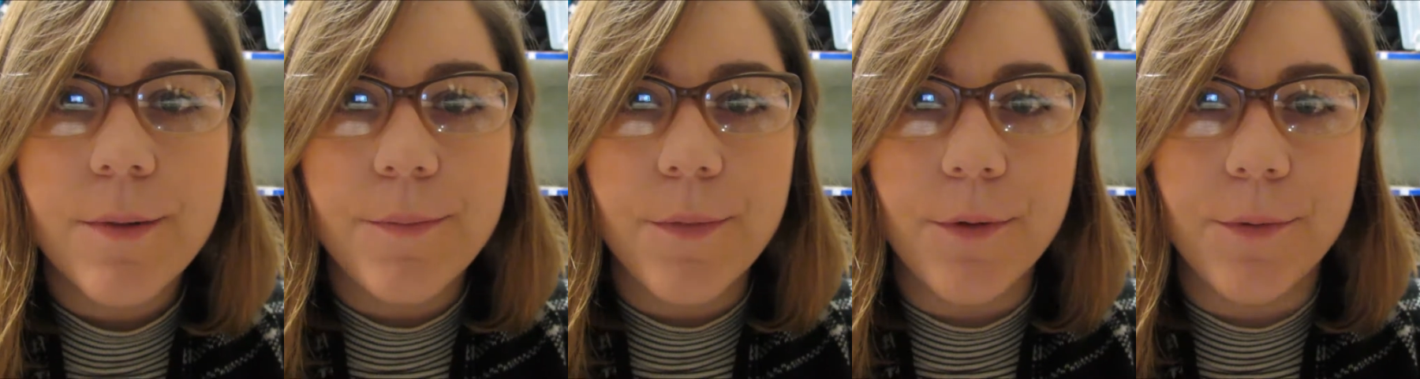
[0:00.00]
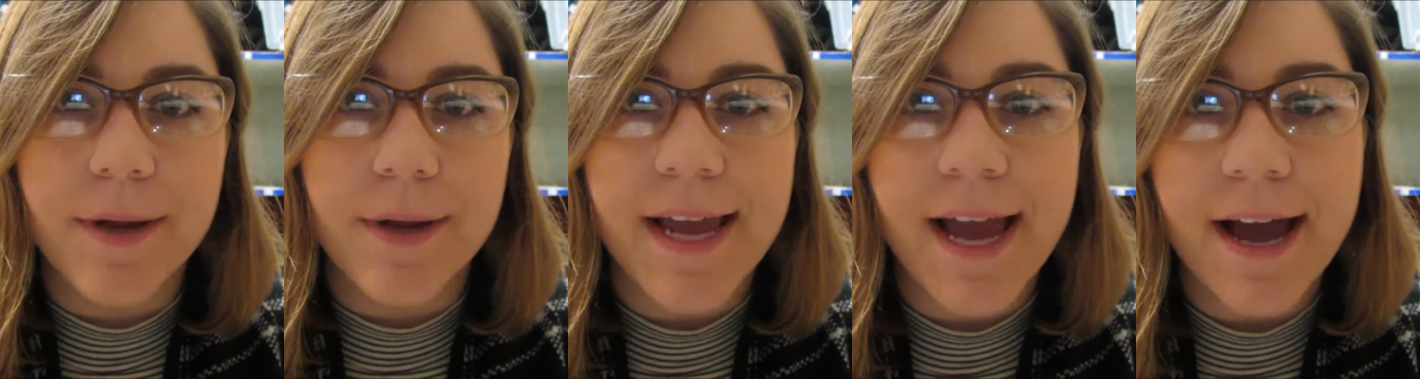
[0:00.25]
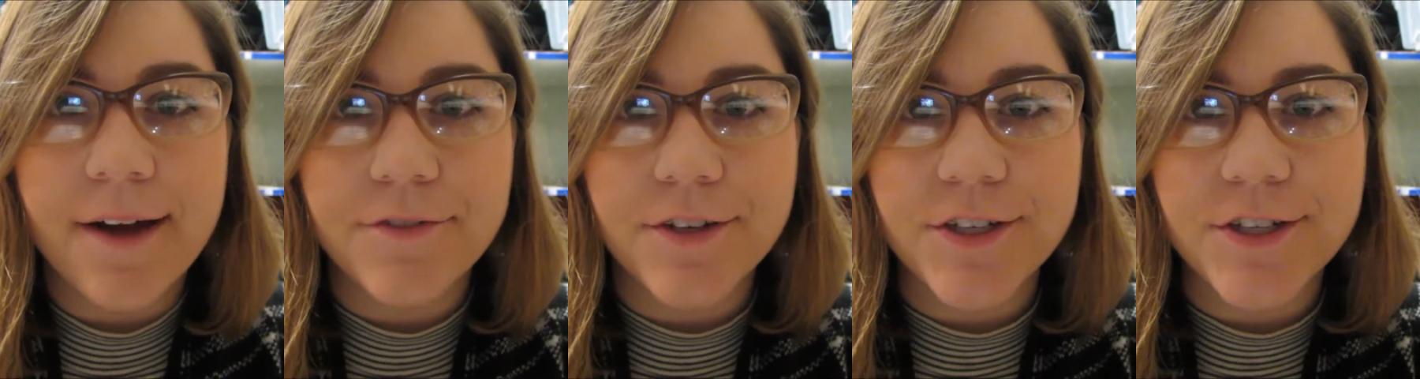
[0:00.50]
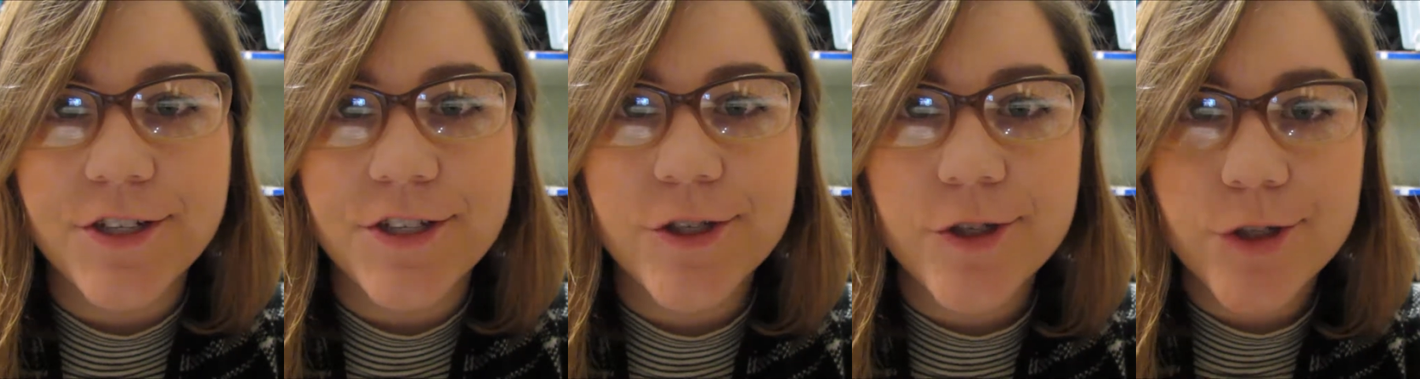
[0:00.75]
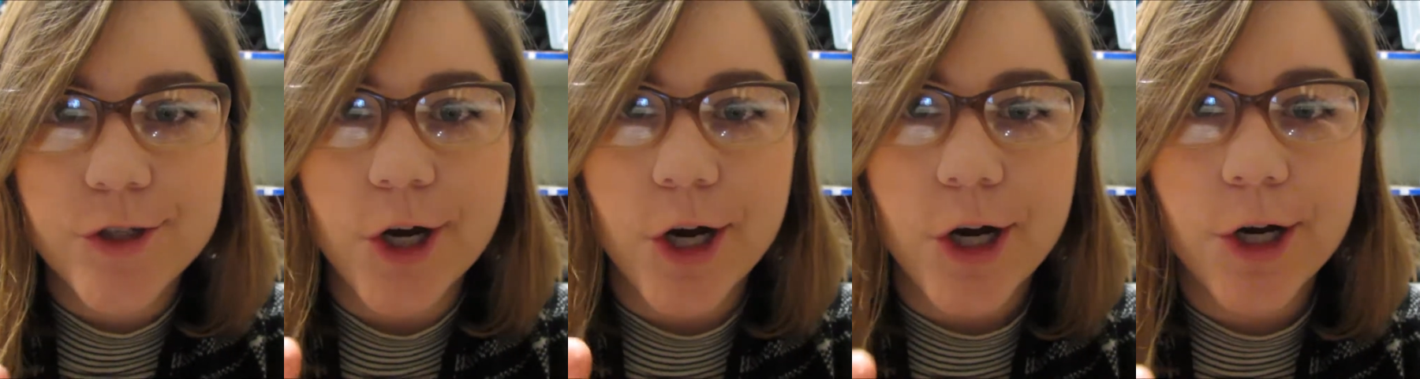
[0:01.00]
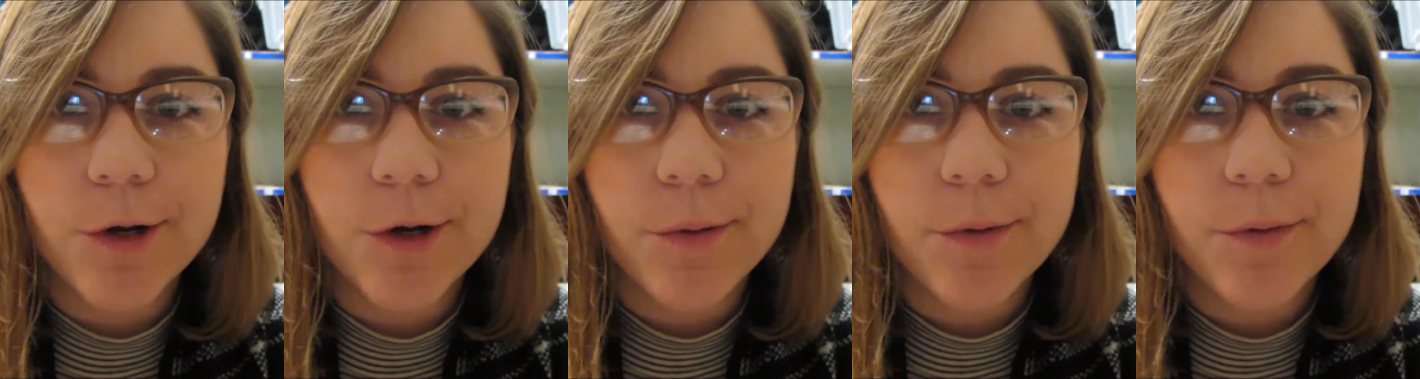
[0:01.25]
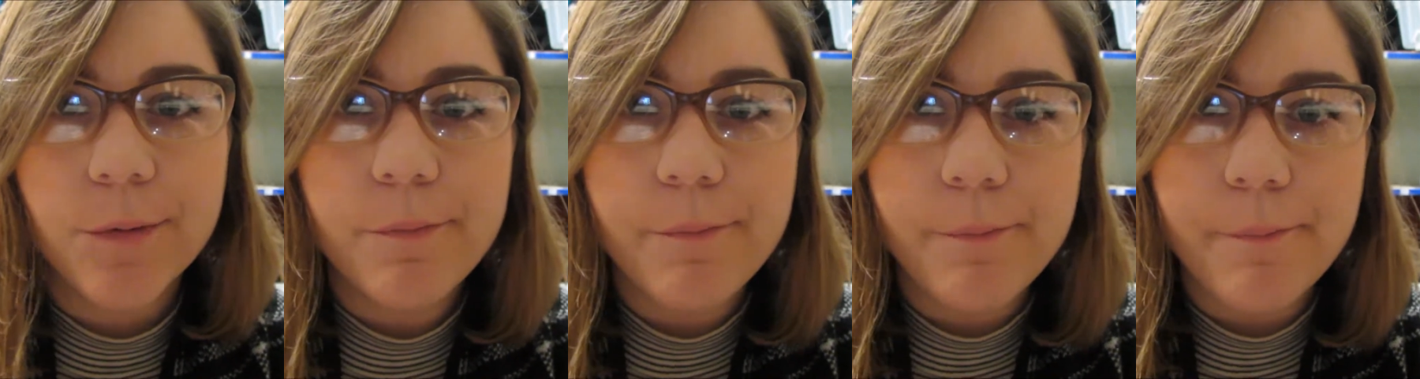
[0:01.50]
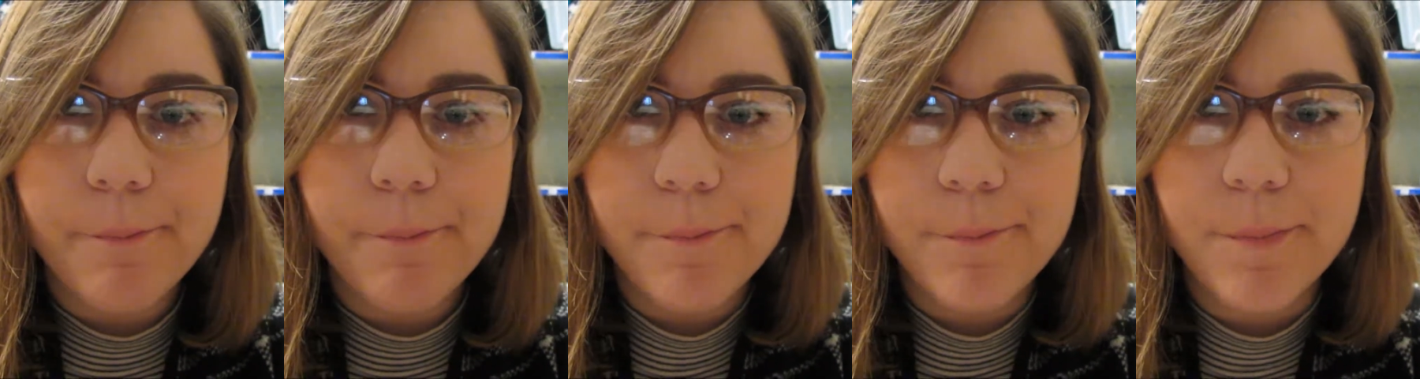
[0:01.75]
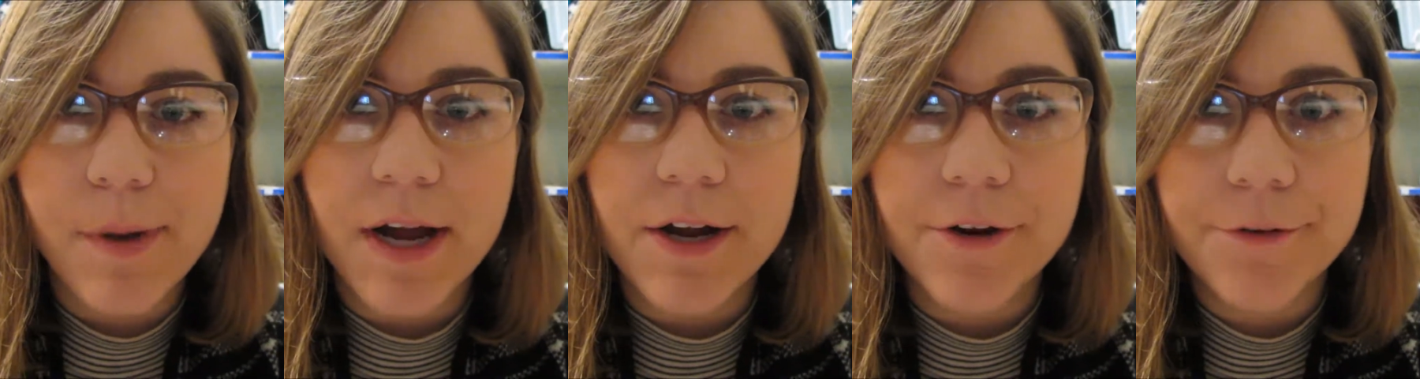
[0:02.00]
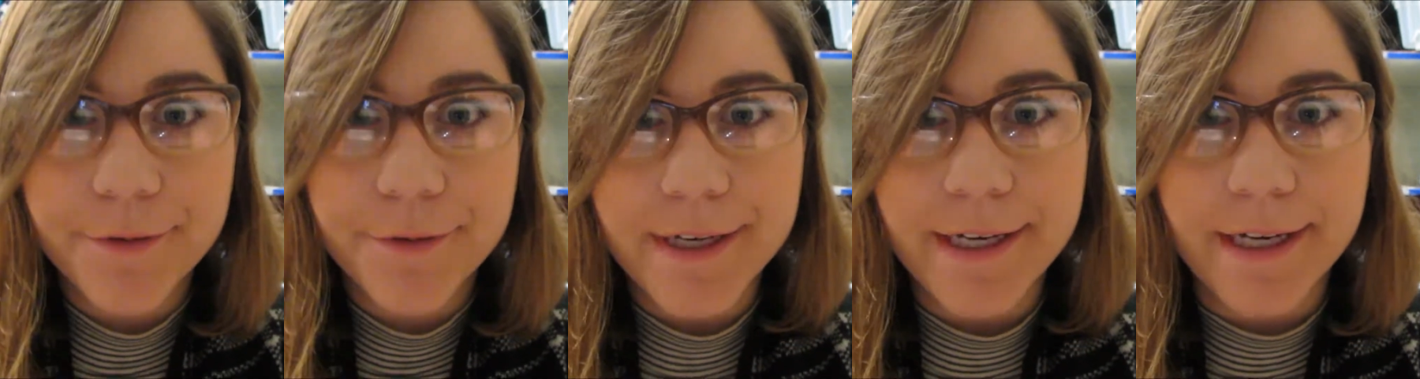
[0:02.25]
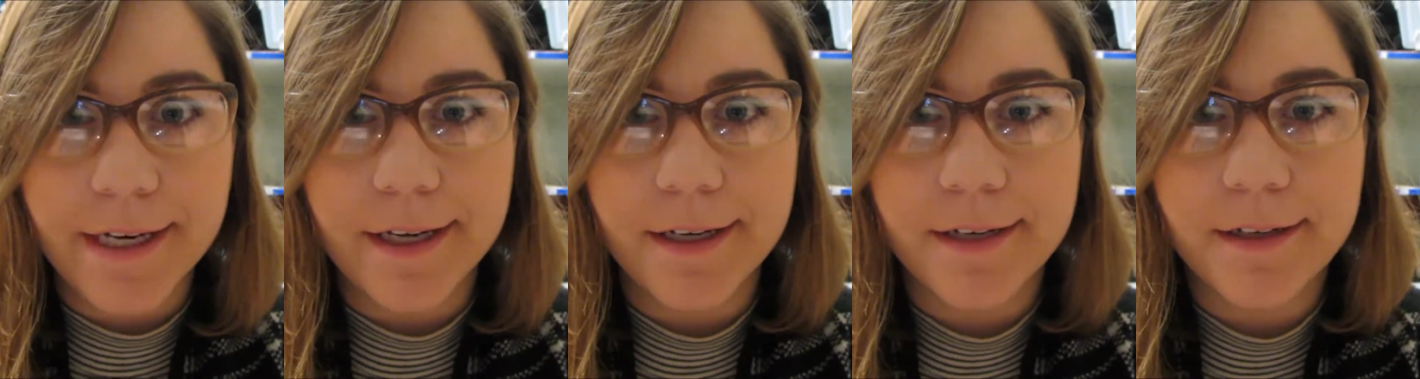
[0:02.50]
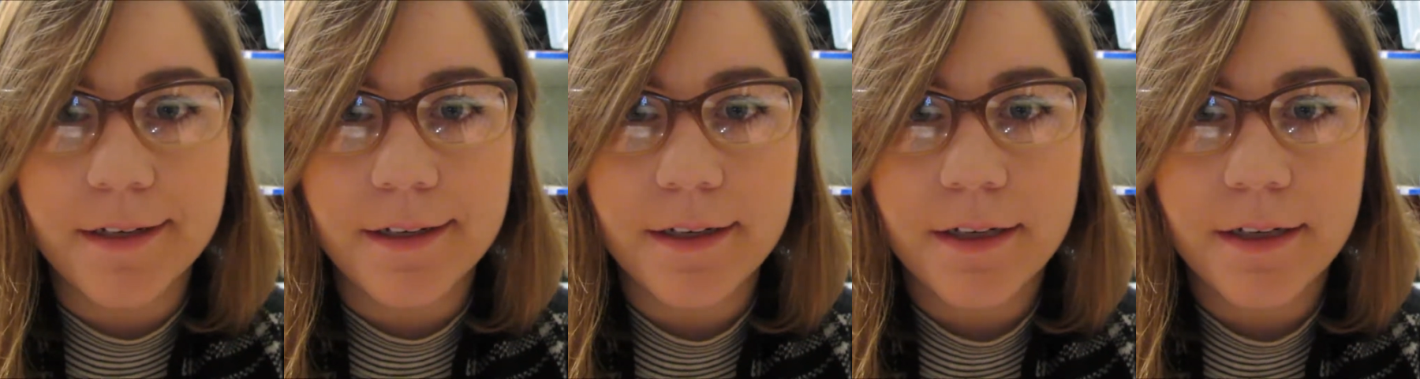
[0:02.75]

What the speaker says: but we have to start by reading.